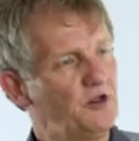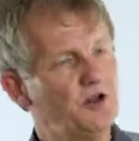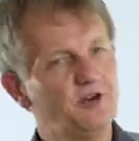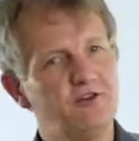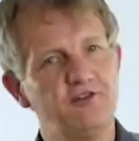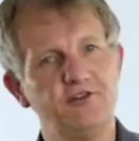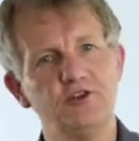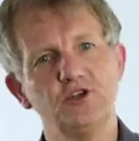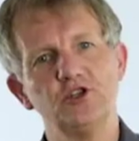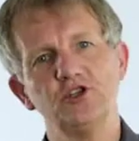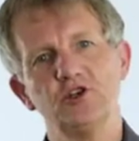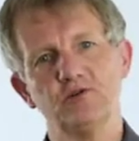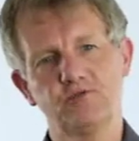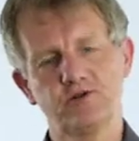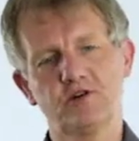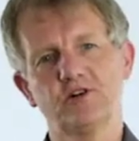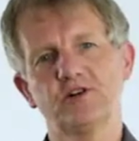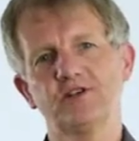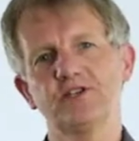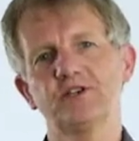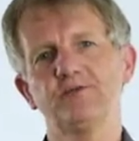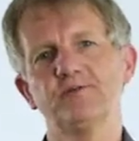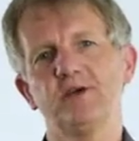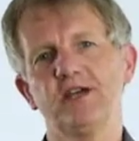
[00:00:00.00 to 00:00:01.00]
future
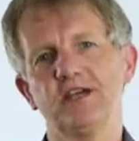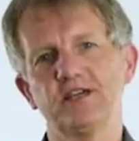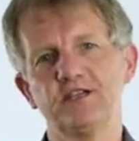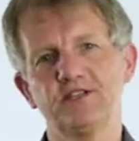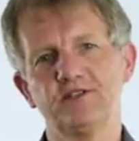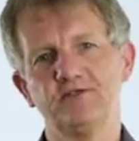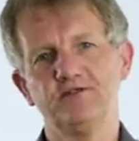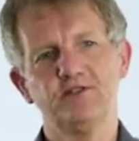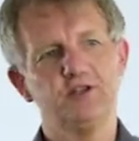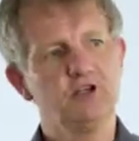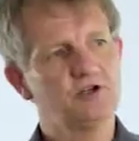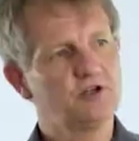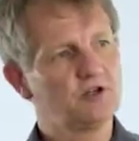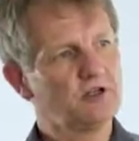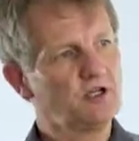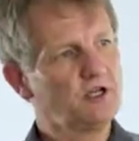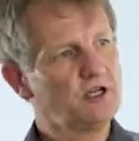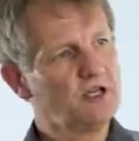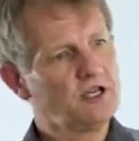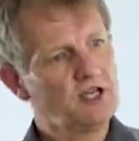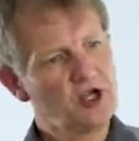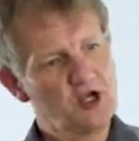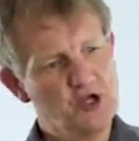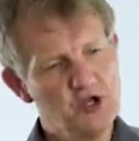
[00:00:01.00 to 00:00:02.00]
prospects for your
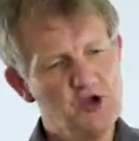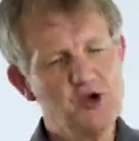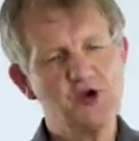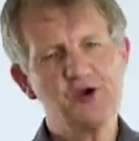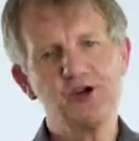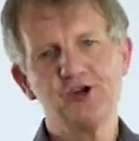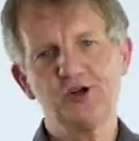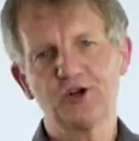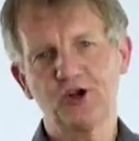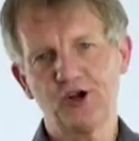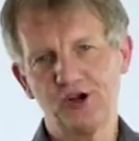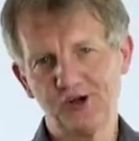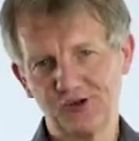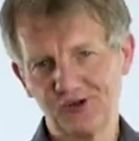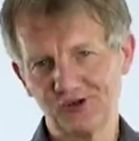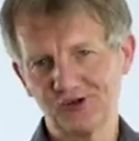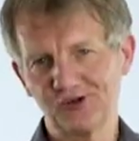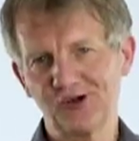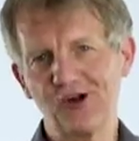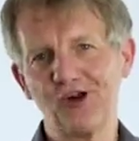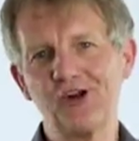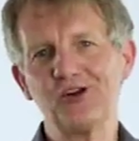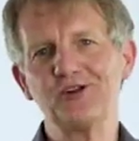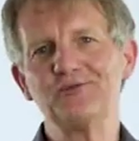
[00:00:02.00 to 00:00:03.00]
local
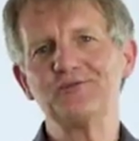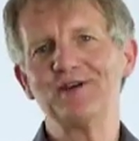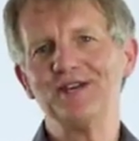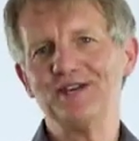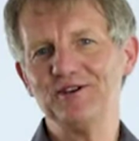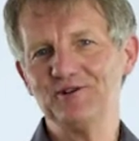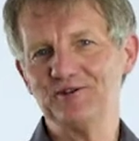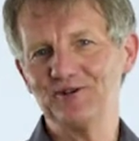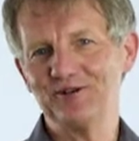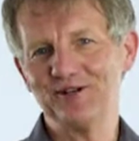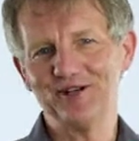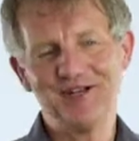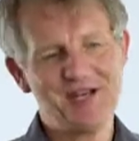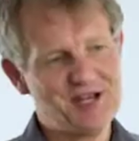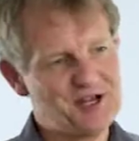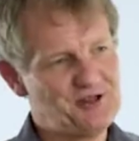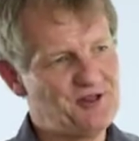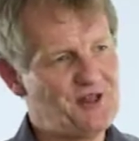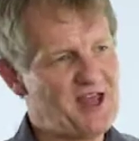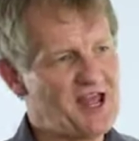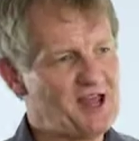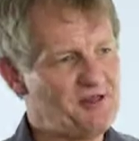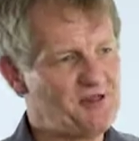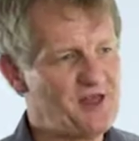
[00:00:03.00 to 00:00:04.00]
economy, or
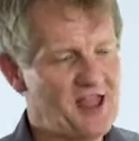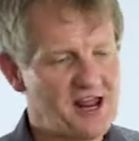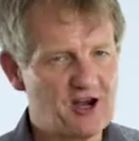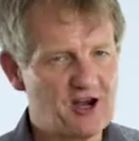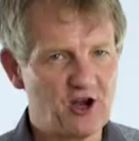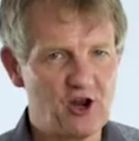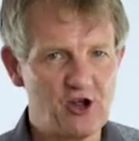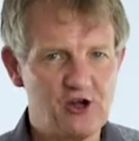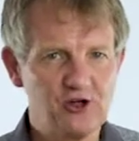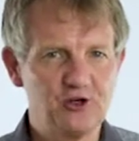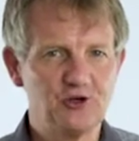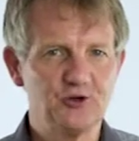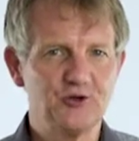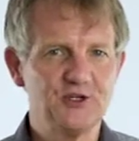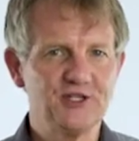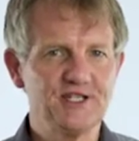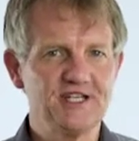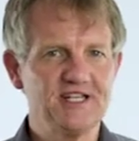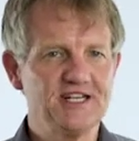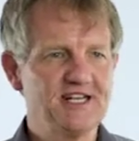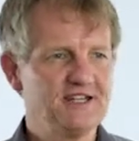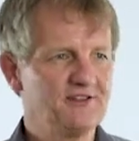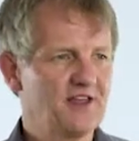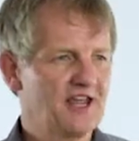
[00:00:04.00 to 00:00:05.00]
that local
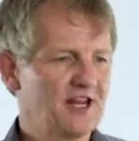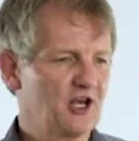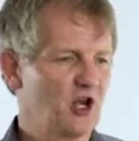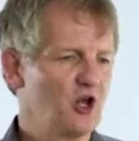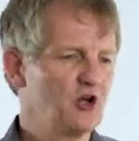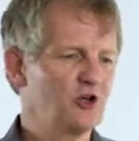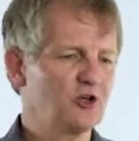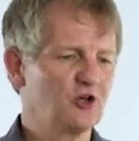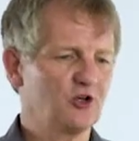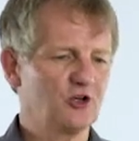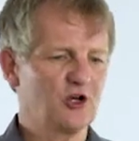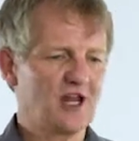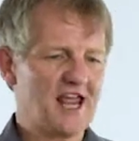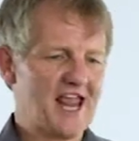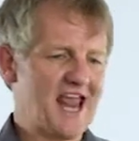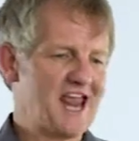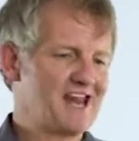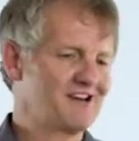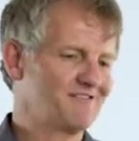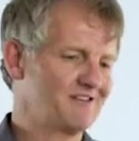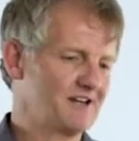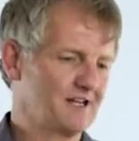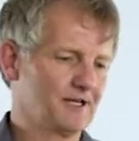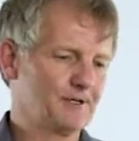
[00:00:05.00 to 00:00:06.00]
city, that local
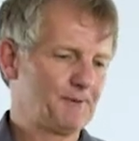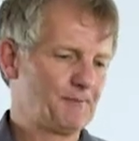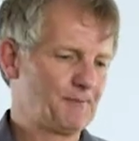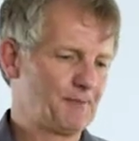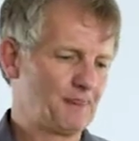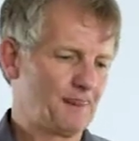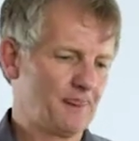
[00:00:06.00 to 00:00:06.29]
area,